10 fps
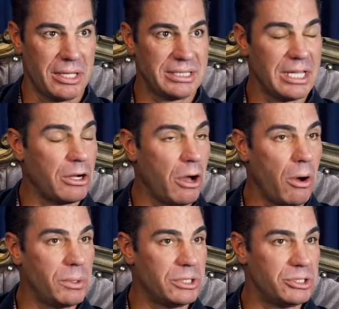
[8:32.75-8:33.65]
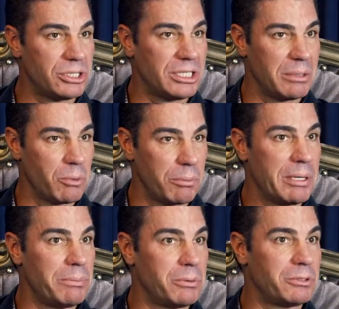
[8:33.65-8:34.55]
It's not always just to get more
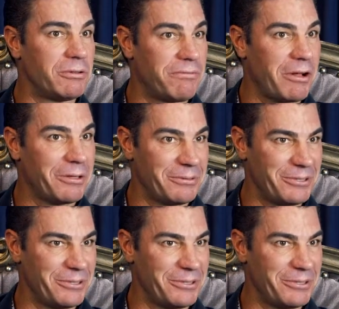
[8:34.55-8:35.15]
people to follow